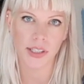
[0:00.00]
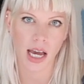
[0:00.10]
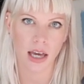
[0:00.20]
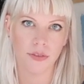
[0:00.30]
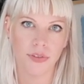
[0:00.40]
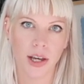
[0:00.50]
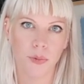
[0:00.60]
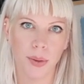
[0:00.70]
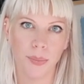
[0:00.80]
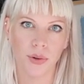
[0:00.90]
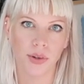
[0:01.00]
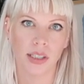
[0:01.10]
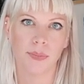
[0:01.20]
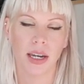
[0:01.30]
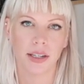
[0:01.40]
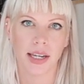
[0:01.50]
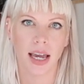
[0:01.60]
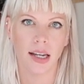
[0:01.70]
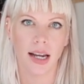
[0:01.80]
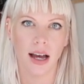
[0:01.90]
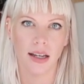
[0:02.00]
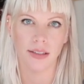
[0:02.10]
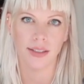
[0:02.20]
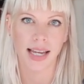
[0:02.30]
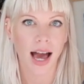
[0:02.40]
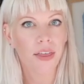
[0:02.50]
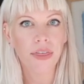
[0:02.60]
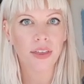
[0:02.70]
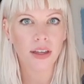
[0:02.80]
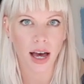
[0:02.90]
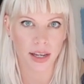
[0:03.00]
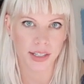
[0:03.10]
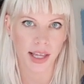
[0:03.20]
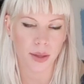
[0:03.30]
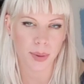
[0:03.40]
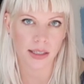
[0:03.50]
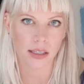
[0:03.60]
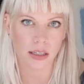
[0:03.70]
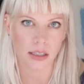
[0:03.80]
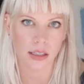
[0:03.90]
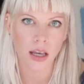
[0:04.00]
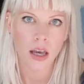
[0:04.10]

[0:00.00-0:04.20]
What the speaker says: It's kind of like when Buddhists meditate on death on a daily basis.